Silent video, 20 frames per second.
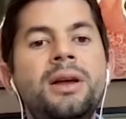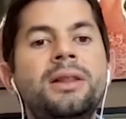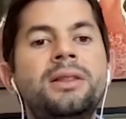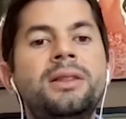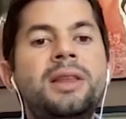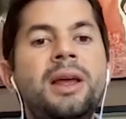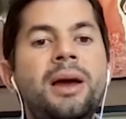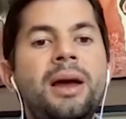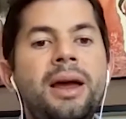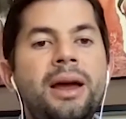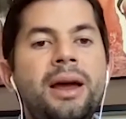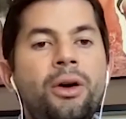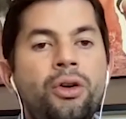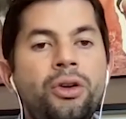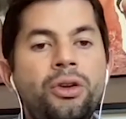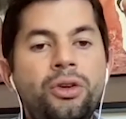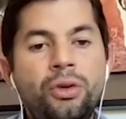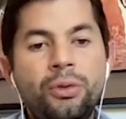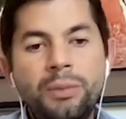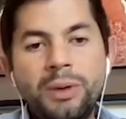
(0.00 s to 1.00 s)

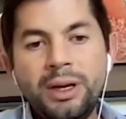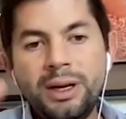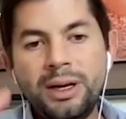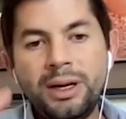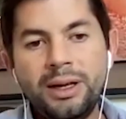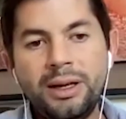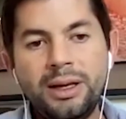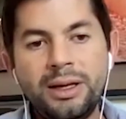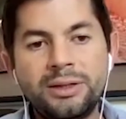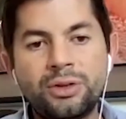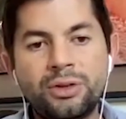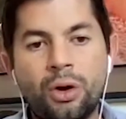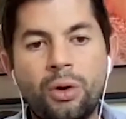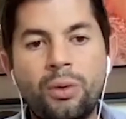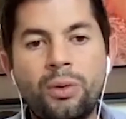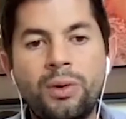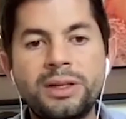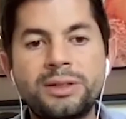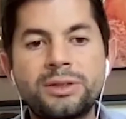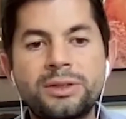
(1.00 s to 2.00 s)
humidity is
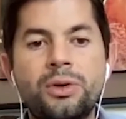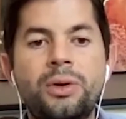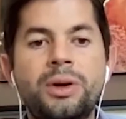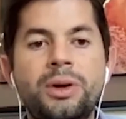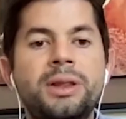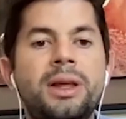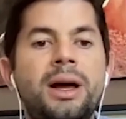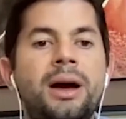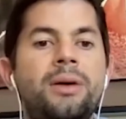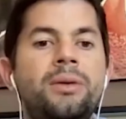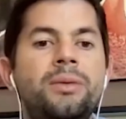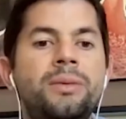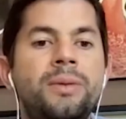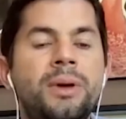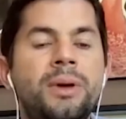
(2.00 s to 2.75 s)
always going down.